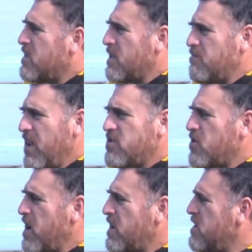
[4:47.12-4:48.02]
the big
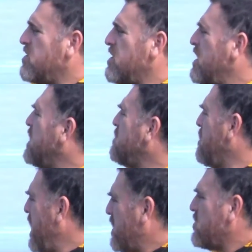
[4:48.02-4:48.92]
trick in, in
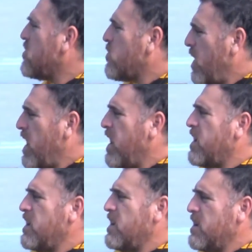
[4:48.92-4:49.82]
making your
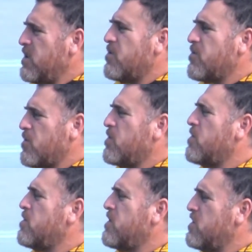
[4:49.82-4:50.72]
way in
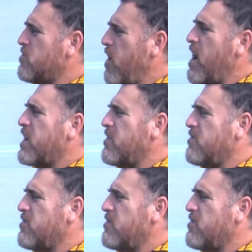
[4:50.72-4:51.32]
through these rocky